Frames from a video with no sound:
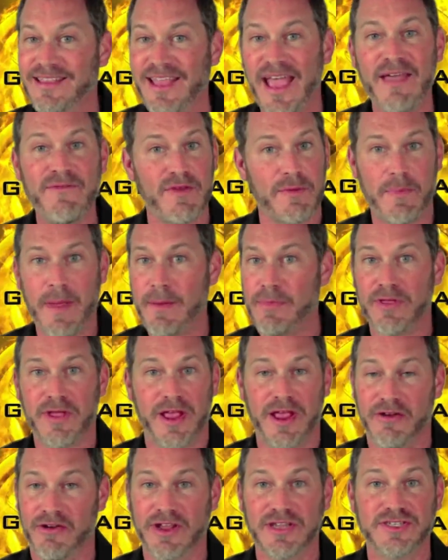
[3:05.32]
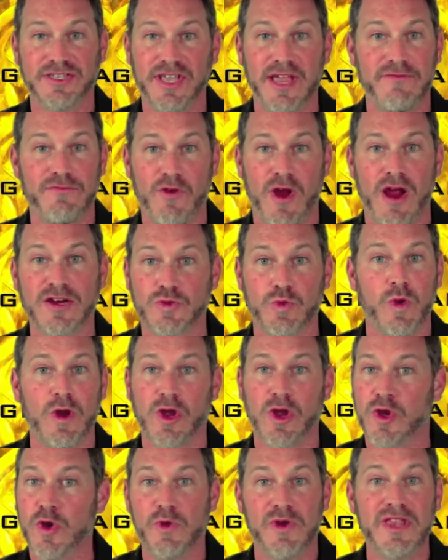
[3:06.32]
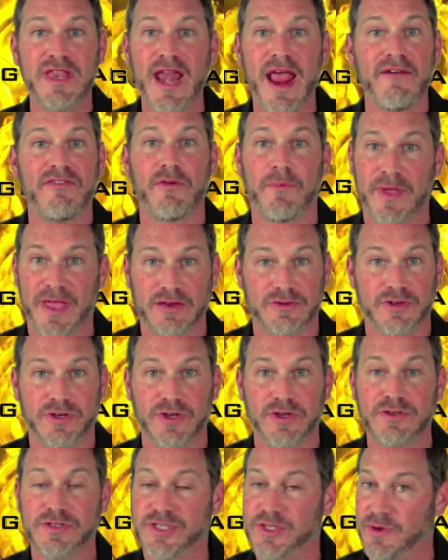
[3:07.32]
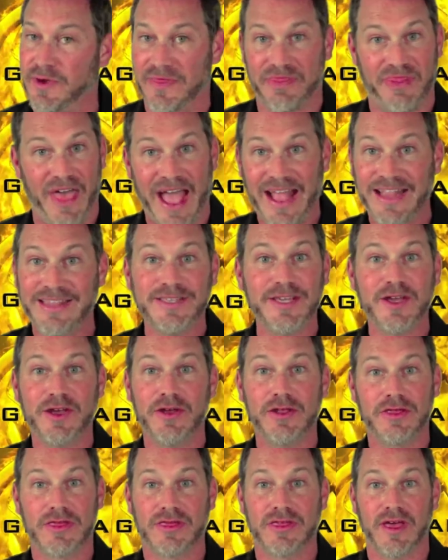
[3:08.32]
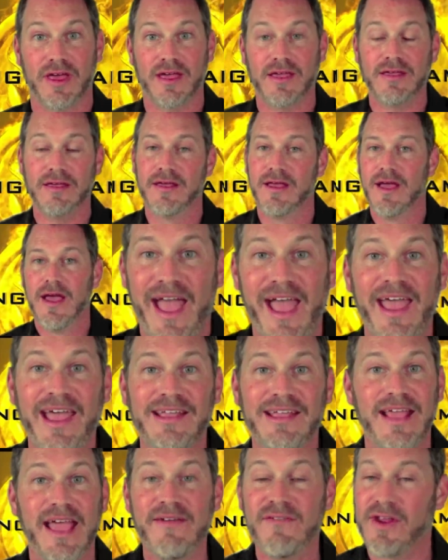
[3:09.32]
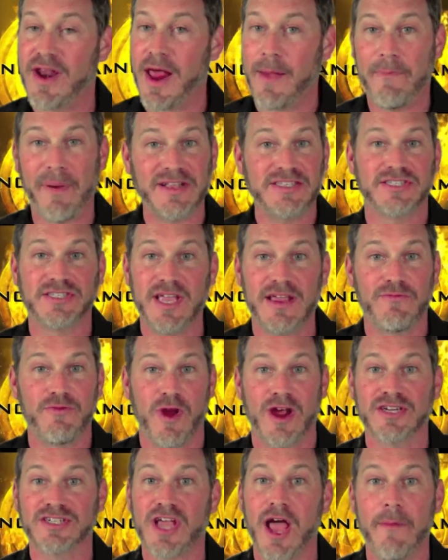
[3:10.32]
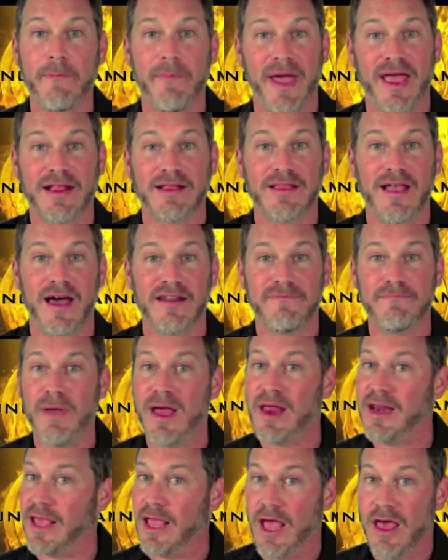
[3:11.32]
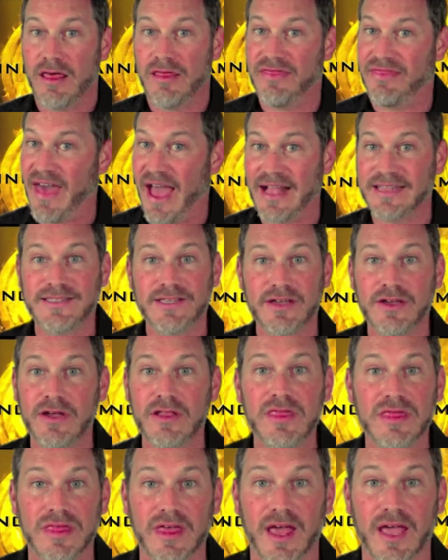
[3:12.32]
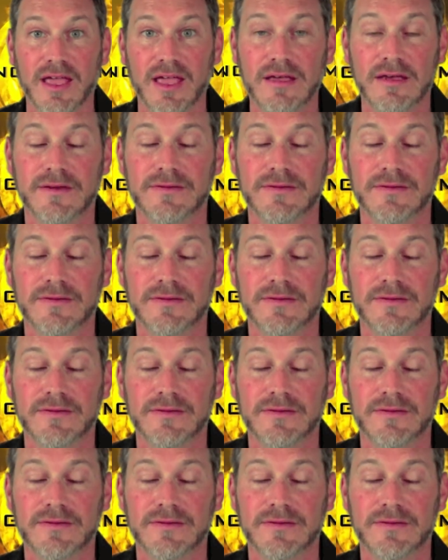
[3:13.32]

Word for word: David, people are hearing Steve Reich's work who would never be introduced to it. That's a good thing. Hey, David, I bet Steve Reich got paid a lot of money. That's a good thing.